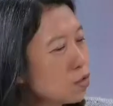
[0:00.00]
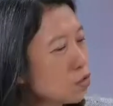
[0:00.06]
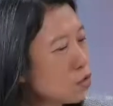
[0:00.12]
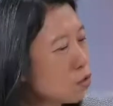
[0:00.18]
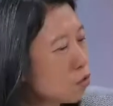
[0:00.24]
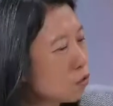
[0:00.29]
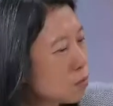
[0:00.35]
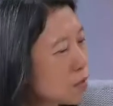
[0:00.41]

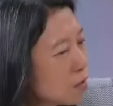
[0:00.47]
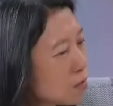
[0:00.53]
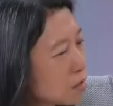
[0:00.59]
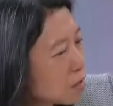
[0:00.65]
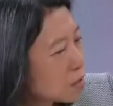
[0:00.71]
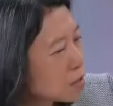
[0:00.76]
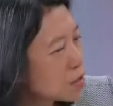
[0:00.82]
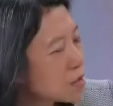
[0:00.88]
told me
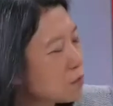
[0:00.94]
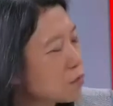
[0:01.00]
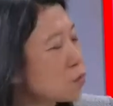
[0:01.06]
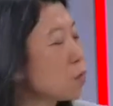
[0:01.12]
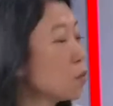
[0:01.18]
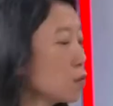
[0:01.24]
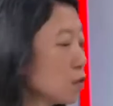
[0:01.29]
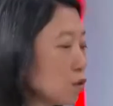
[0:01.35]
that,
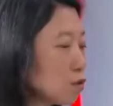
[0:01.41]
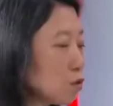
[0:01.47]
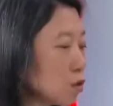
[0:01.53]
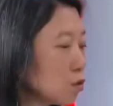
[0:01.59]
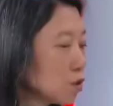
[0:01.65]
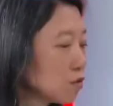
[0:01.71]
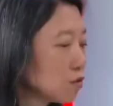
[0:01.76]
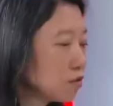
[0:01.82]
well, we don't
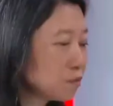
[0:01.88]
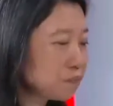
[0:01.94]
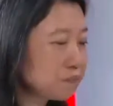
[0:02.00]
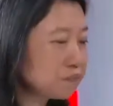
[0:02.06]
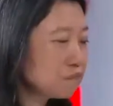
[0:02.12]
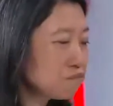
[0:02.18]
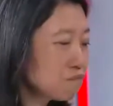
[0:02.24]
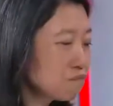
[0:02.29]
know
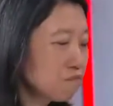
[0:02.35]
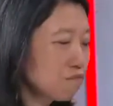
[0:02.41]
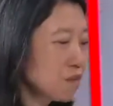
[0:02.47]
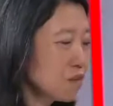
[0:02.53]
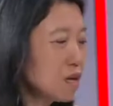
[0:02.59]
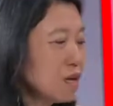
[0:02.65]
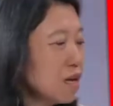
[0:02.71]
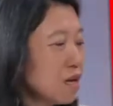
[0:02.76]

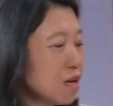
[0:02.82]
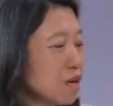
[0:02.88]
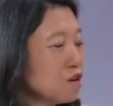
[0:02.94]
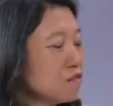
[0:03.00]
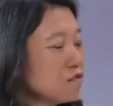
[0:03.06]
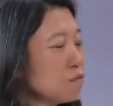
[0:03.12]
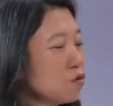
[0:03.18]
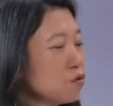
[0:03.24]

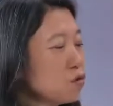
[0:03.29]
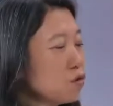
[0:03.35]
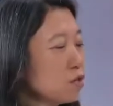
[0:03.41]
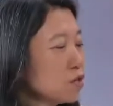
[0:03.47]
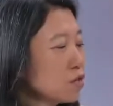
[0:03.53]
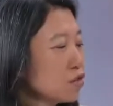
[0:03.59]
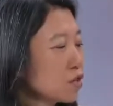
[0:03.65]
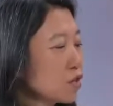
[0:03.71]
if Moon
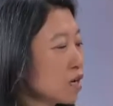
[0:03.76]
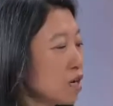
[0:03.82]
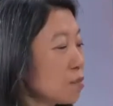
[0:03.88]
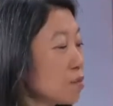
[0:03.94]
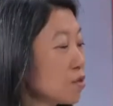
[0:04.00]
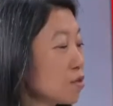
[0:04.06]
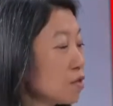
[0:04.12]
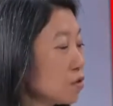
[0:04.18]
is a
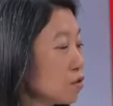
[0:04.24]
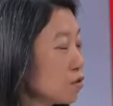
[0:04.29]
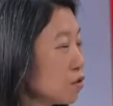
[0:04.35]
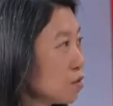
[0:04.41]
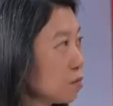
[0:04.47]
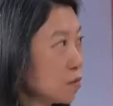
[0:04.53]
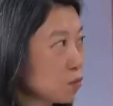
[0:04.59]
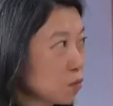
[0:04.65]
communist or
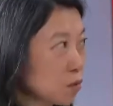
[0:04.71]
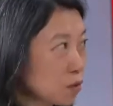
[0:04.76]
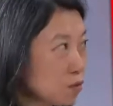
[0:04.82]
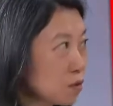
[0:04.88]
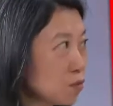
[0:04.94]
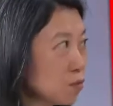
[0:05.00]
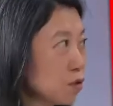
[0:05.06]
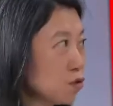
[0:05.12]
not, but one
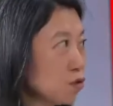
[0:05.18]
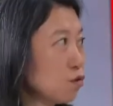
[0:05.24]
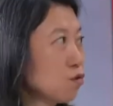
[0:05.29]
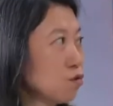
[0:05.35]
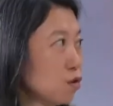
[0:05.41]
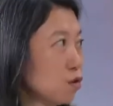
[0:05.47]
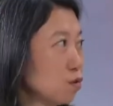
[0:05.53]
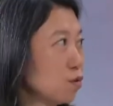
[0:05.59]
thing we do
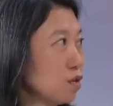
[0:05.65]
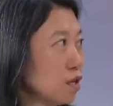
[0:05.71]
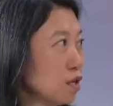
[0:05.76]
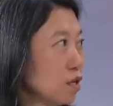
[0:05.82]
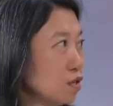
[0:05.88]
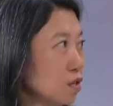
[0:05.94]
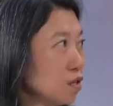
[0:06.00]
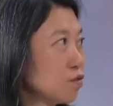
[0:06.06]
know
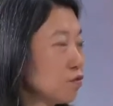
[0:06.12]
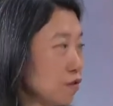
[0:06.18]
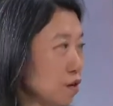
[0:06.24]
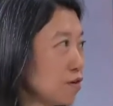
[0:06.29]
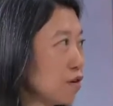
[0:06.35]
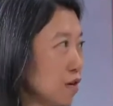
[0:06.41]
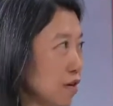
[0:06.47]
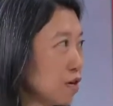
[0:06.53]
is he's
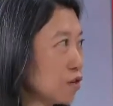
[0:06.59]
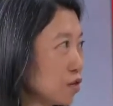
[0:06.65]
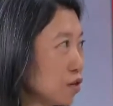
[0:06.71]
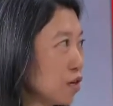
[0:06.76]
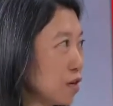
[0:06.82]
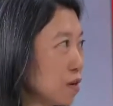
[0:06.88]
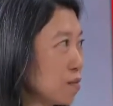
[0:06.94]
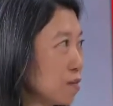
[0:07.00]
very
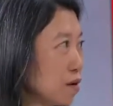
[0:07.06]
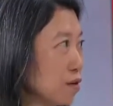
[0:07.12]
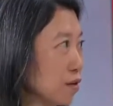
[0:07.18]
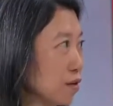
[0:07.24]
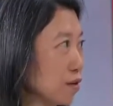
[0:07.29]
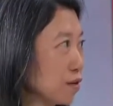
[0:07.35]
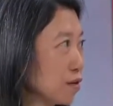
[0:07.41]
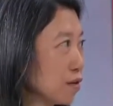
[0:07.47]

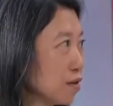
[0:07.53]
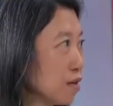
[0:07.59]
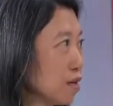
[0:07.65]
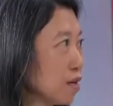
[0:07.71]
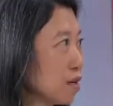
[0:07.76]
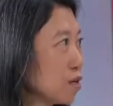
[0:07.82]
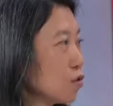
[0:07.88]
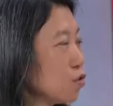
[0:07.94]
anti-America.
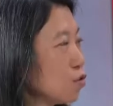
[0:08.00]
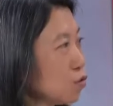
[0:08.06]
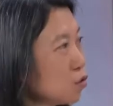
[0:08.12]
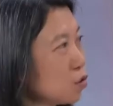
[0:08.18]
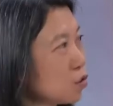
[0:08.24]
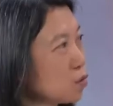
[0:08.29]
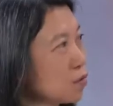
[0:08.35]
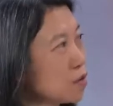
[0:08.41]
Because you
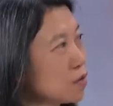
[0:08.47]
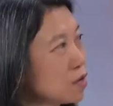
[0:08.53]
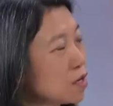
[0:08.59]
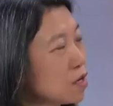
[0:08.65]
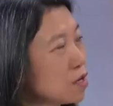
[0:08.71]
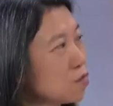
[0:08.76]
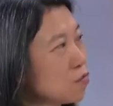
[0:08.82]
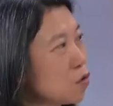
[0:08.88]
told me
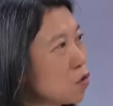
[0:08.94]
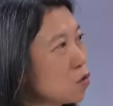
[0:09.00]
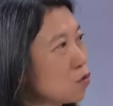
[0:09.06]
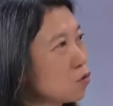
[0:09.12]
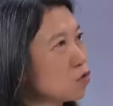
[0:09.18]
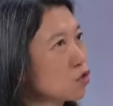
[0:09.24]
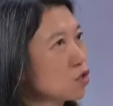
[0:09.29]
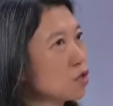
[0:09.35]
that he
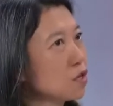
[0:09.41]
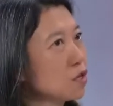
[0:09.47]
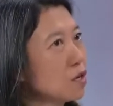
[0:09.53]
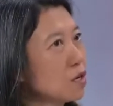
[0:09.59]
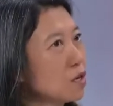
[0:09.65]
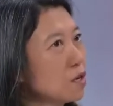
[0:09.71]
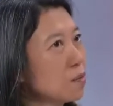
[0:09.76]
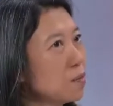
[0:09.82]
wrote
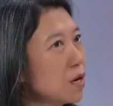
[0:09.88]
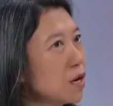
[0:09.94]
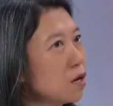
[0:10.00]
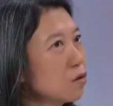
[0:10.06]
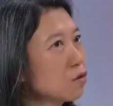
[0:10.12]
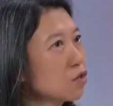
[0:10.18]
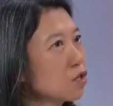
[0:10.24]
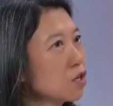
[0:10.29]

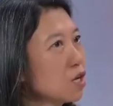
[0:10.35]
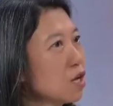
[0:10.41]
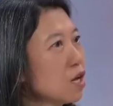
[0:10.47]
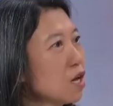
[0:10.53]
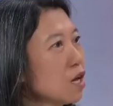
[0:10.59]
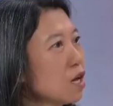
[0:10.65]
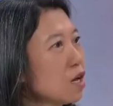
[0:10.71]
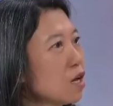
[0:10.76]
about
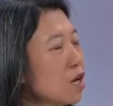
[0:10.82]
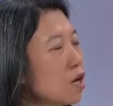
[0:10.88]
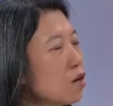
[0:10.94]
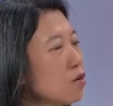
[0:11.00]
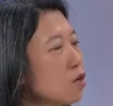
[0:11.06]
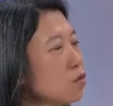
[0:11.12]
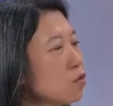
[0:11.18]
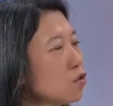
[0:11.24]
how
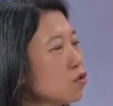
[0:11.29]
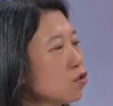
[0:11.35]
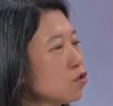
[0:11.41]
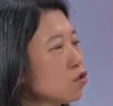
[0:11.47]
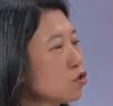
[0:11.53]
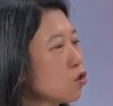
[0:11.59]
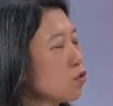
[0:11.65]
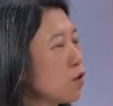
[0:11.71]
he was
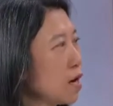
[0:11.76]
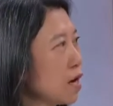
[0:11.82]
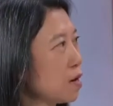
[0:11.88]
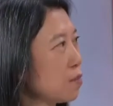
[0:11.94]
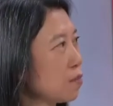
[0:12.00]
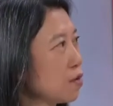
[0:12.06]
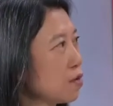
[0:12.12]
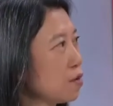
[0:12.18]
so
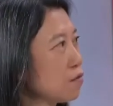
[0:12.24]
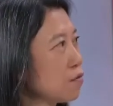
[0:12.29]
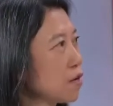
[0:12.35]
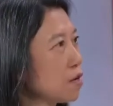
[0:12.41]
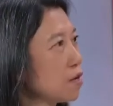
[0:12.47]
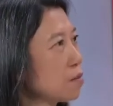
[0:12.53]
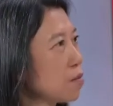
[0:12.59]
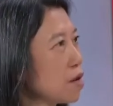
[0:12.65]
happy
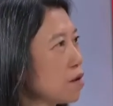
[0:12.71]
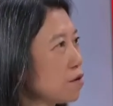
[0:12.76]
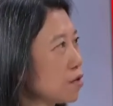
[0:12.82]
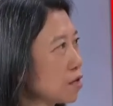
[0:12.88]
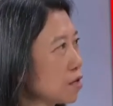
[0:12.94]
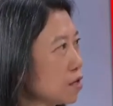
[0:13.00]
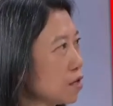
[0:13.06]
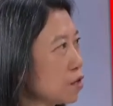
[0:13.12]
that
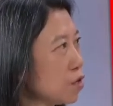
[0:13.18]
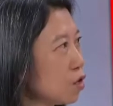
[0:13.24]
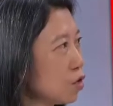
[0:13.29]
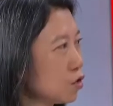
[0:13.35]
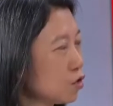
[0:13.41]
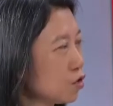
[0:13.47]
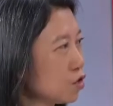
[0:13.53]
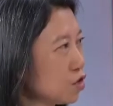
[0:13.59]
America
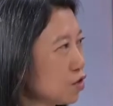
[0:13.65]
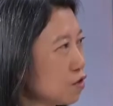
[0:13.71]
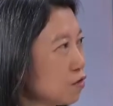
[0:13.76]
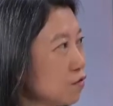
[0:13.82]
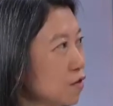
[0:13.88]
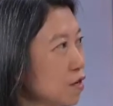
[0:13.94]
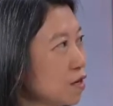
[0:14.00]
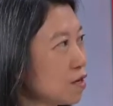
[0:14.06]
lost
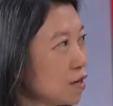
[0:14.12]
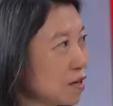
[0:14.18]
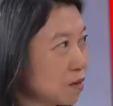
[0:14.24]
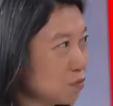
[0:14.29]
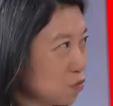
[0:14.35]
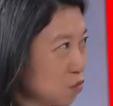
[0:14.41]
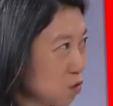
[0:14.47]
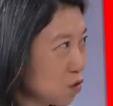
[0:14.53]
the
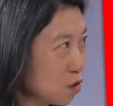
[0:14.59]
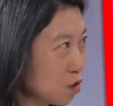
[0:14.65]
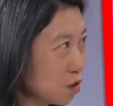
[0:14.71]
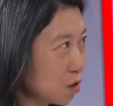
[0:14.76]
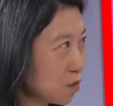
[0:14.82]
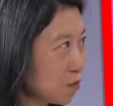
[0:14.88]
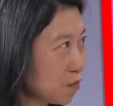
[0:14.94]
Vietnam War.